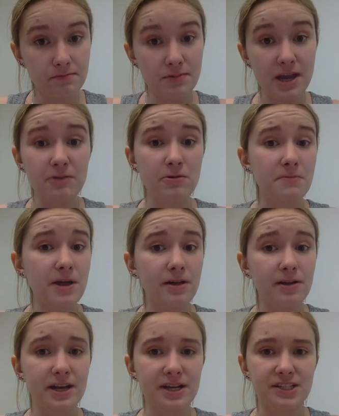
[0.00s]
being
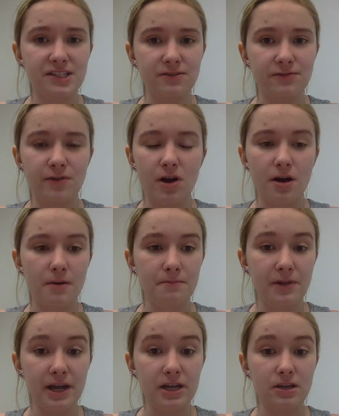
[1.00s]
rebellious from
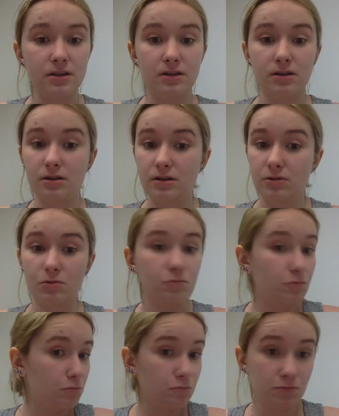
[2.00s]
like
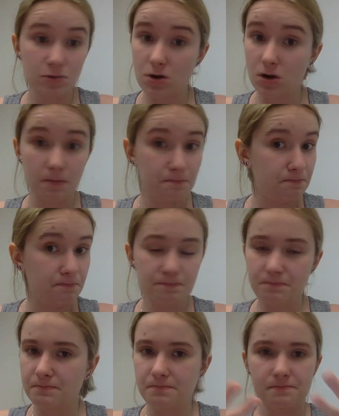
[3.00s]
your
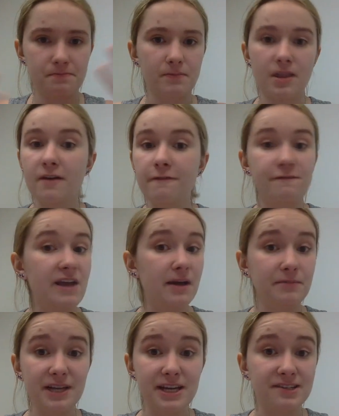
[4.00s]

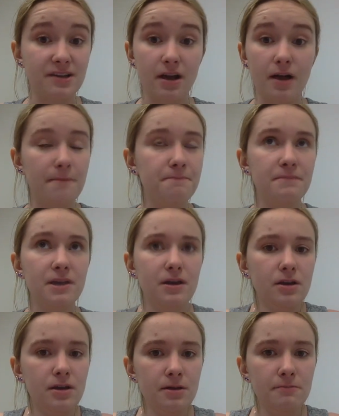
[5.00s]
family's um
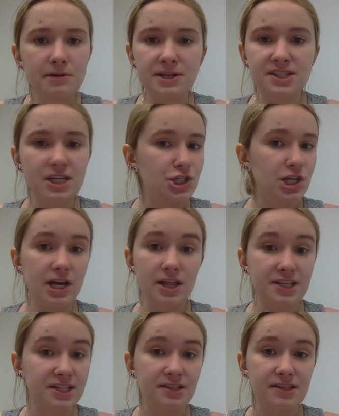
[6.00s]
position in
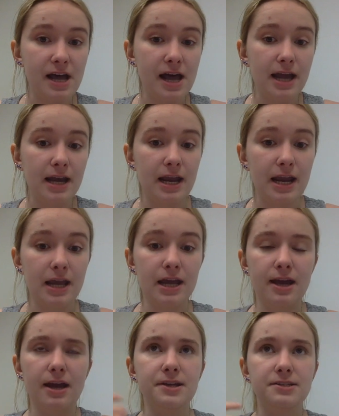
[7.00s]
the society
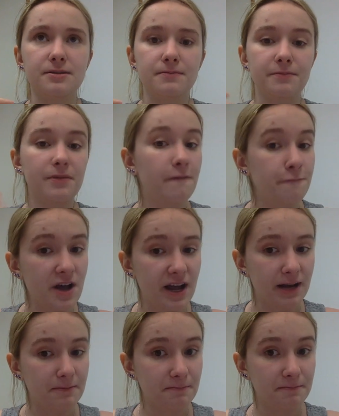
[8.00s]
is
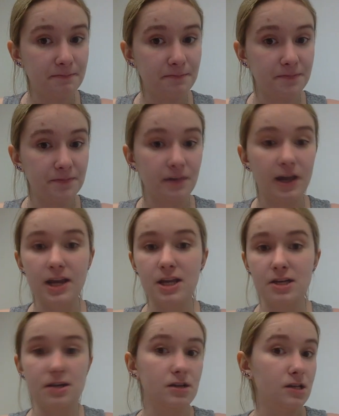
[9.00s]
fine.
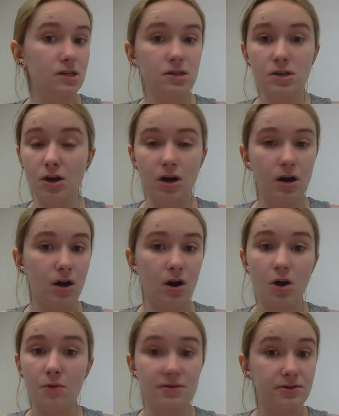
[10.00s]
Like you're
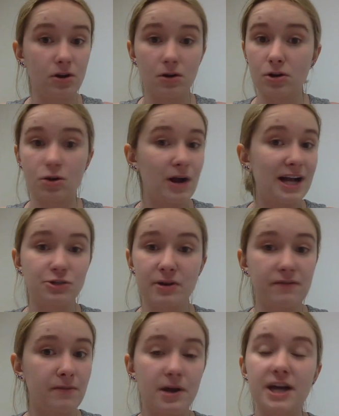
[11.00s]
all, you're
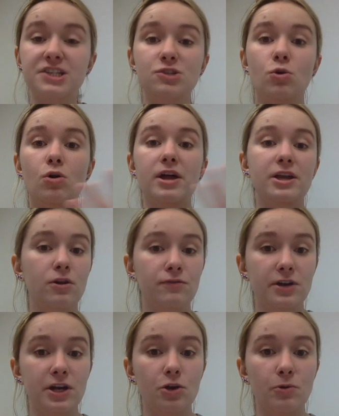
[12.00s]
graduating from high school, like you're
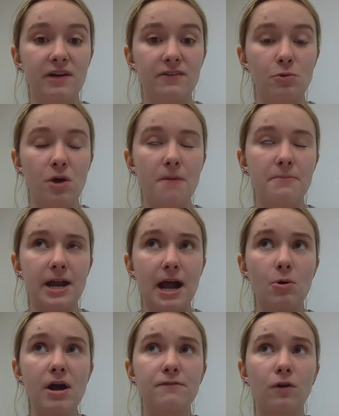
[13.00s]
free to do whatever you want, but
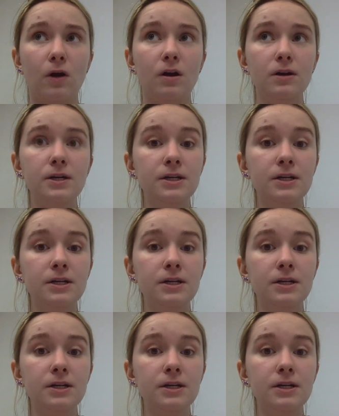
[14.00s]
however,